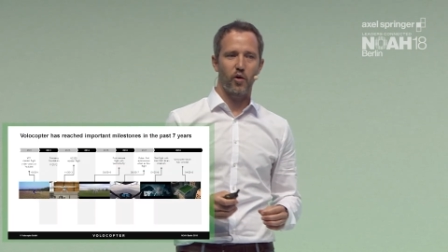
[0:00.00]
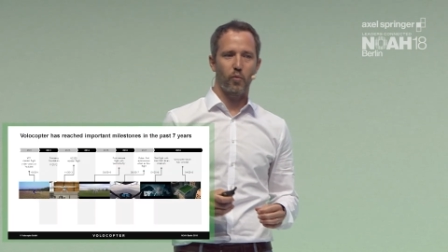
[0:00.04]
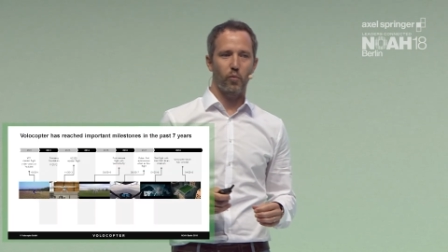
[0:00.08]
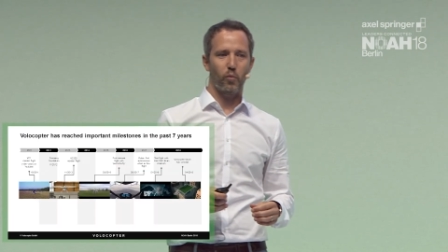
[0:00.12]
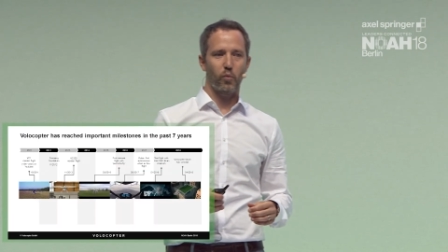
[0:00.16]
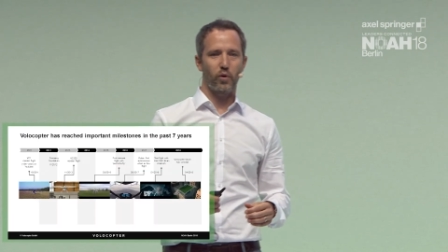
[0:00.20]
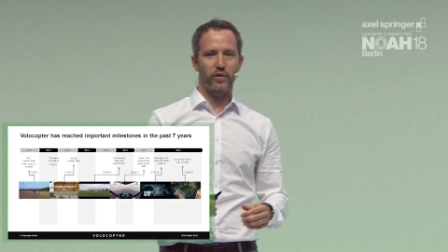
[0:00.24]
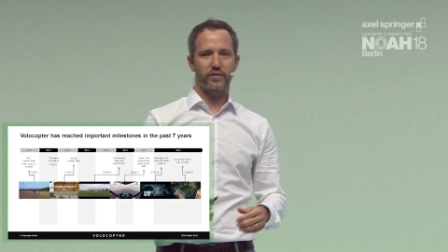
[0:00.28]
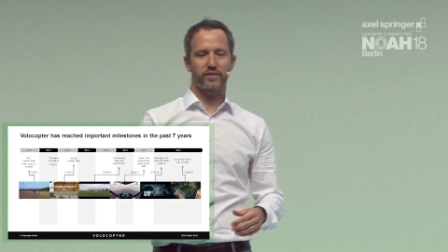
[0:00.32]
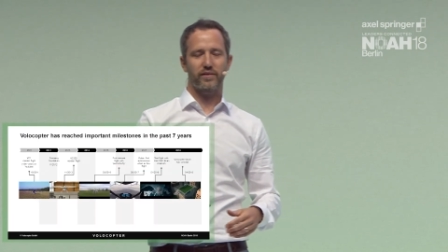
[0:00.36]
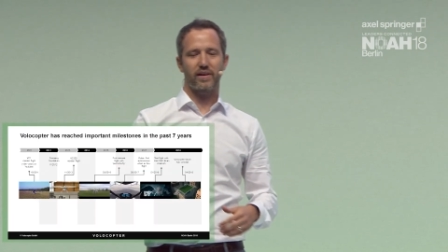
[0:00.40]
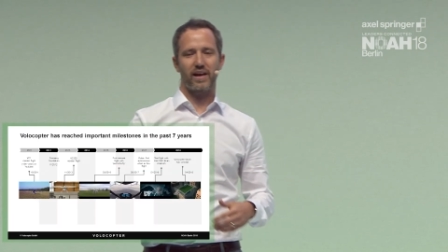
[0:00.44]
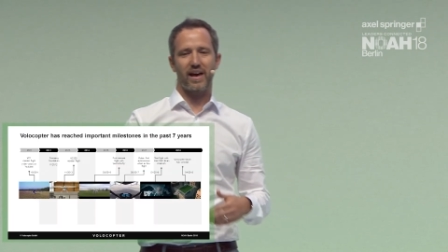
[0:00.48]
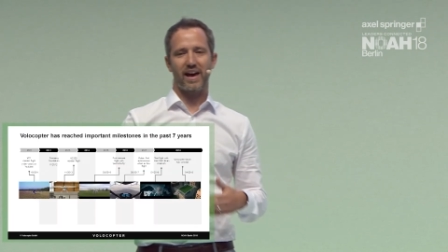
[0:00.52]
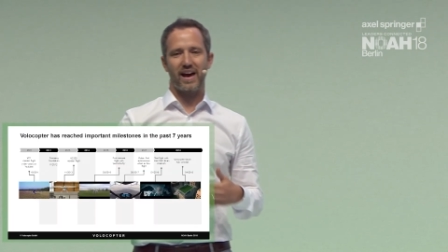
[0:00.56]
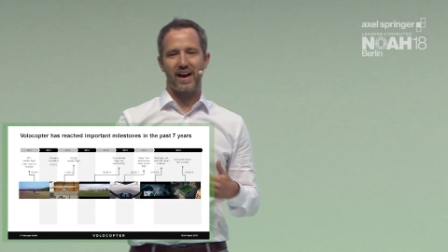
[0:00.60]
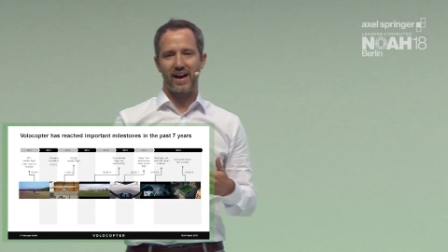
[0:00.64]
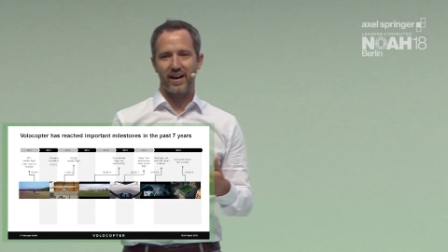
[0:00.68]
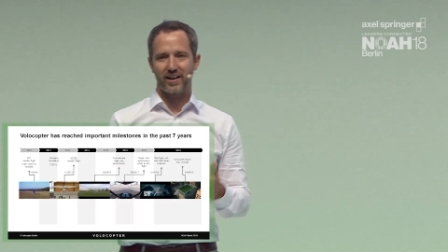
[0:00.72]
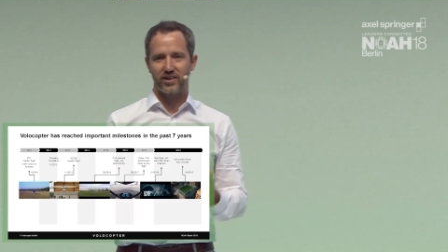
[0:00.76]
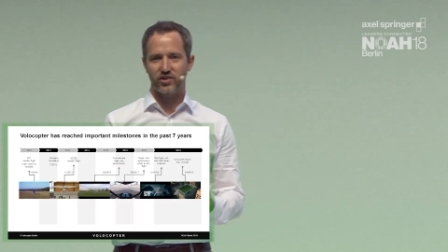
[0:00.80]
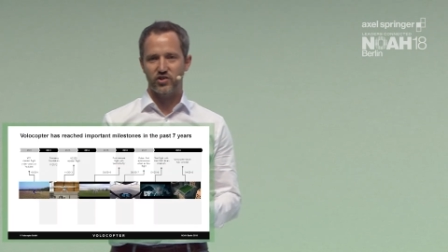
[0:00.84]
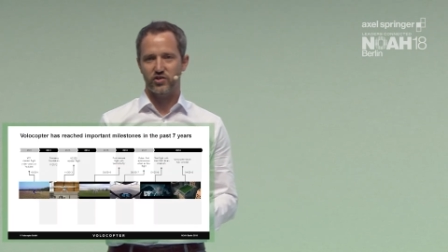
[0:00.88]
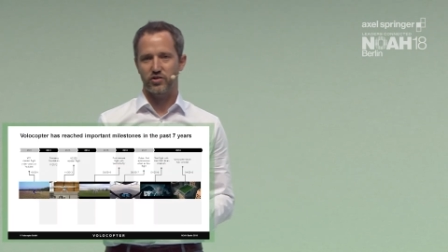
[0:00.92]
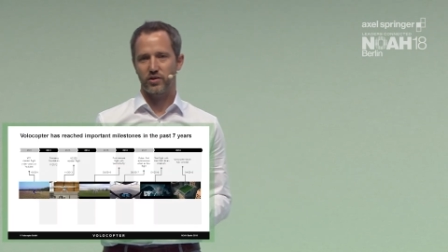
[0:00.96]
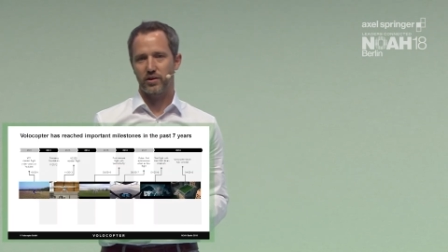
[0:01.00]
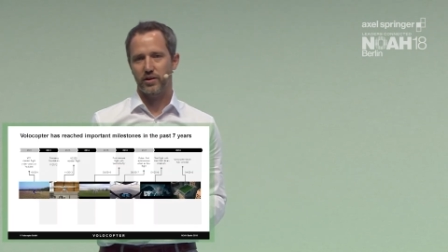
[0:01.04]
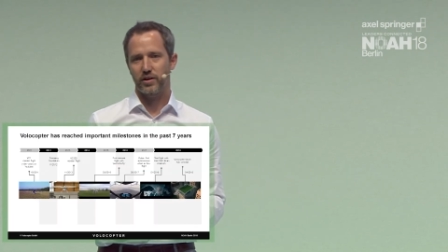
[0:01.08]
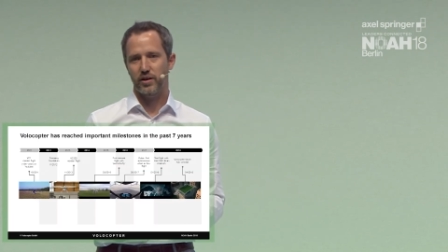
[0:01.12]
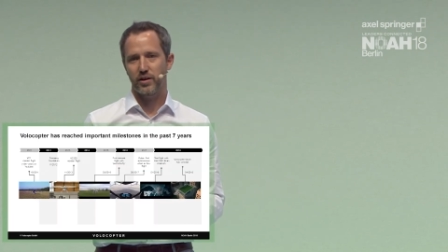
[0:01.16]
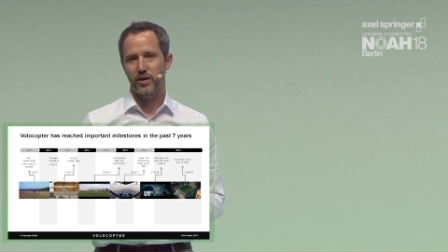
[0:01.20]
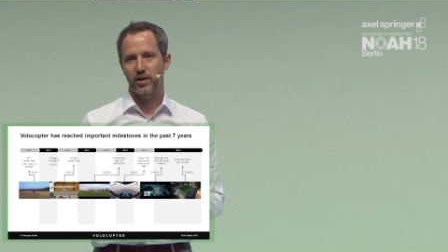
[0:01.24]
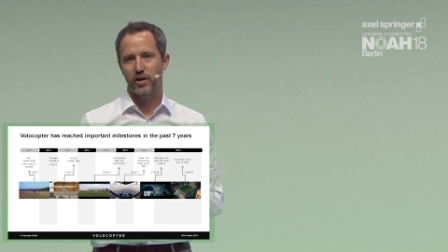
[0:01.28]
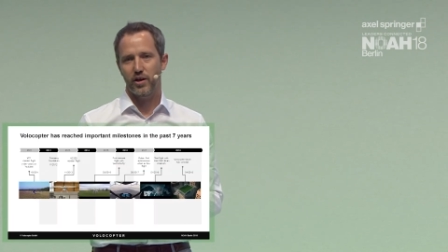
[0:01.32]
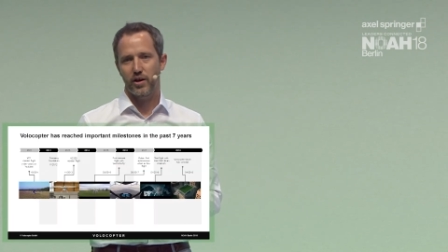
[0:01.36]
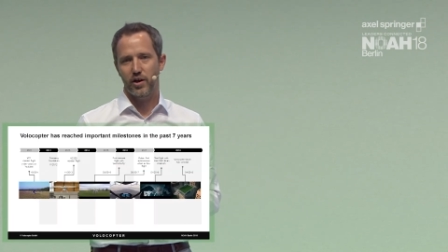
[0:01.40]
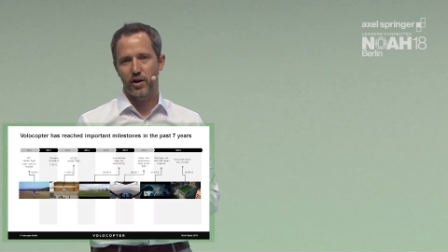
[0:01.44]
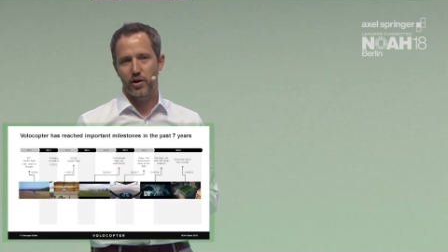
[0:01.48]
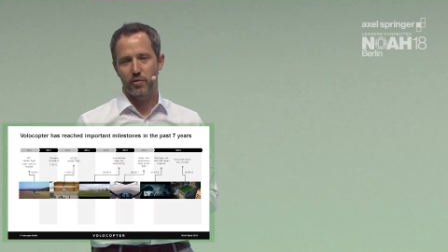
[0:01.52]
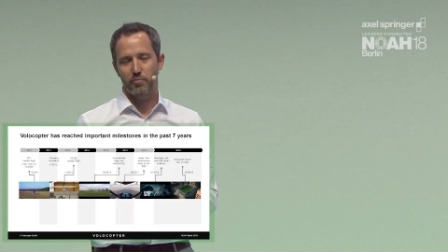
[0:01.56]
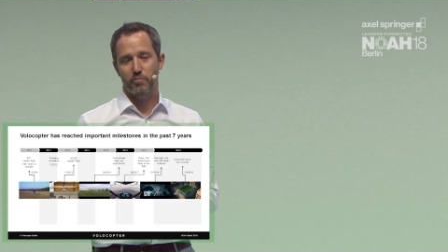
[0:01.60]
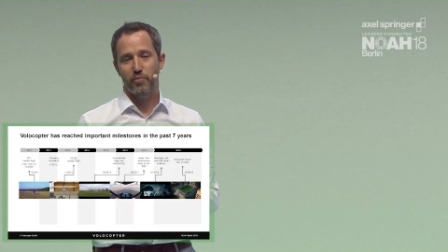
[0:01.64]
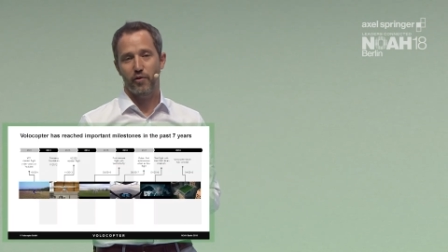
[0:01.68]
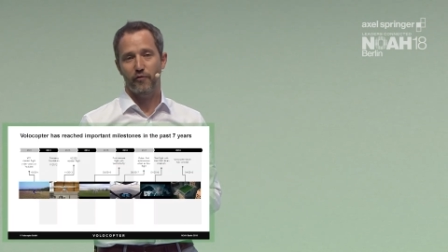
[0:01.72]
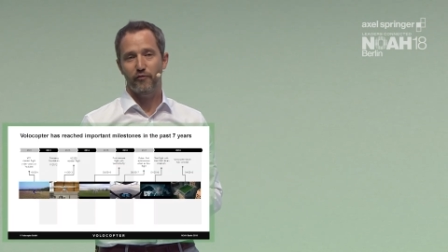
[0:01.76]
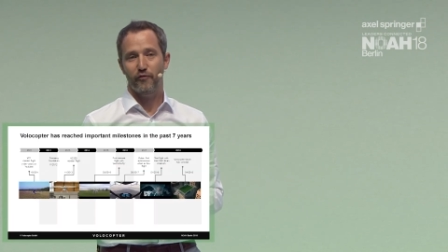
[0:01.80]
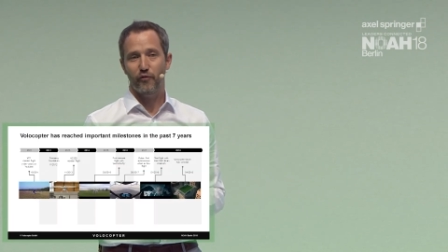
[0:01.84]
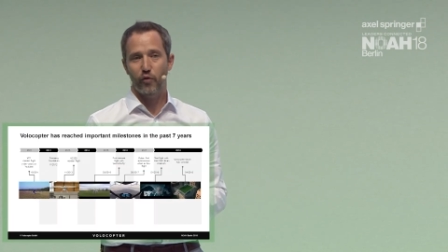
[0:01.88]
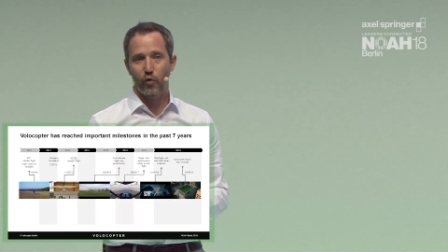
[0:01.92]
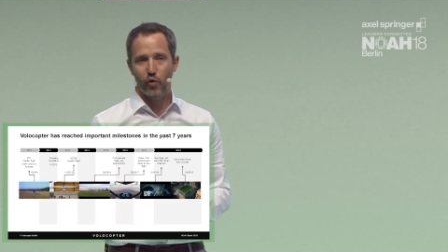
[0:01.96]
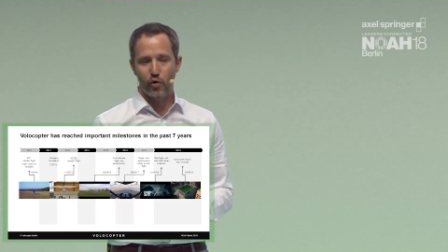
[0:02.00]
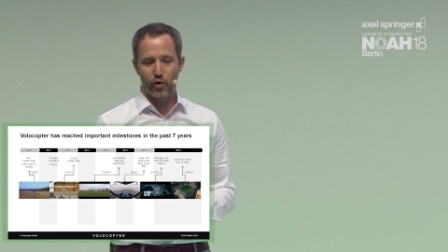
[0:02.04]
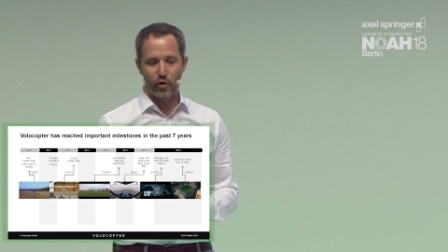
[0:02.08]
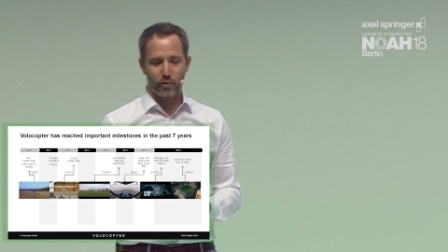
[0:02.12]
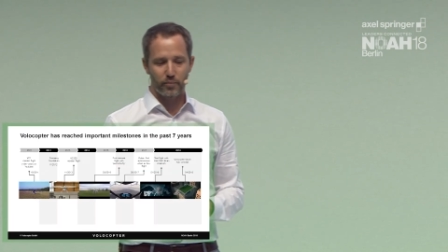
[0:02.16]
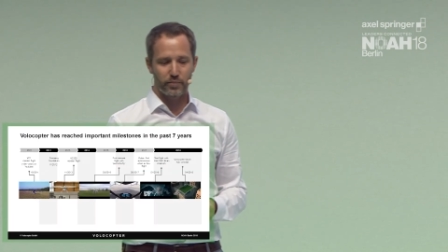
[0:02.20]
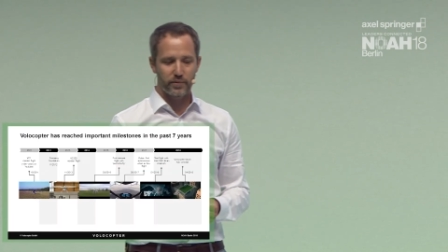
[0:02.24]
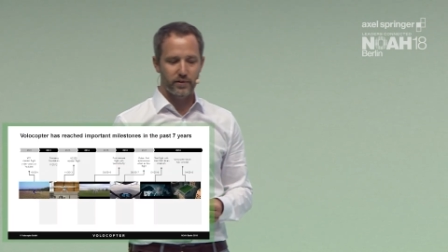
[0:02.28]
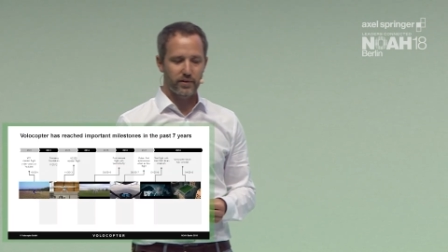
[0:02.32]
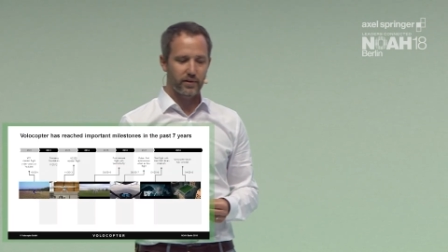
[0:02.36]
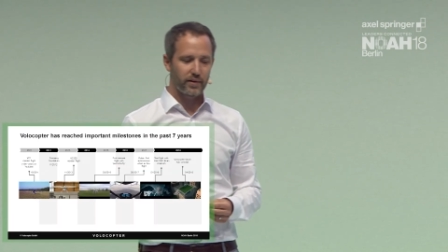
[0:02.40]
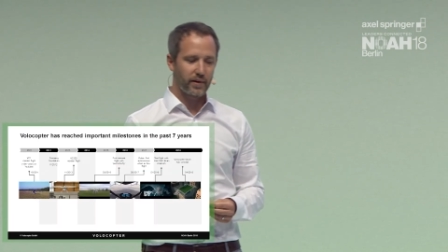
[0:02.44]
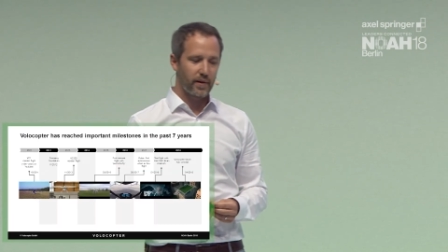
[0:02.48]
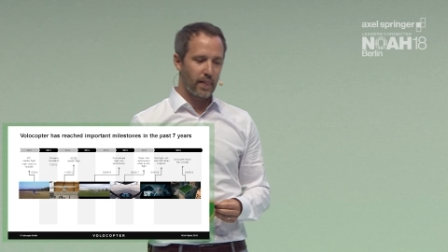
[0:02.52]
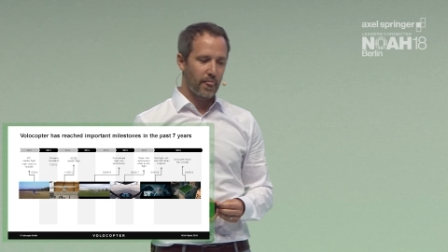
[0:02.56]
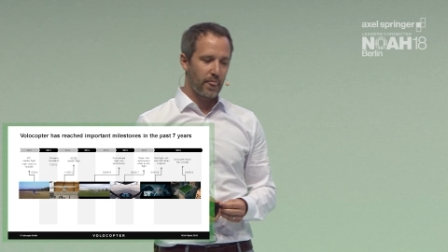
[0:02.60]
was actually performed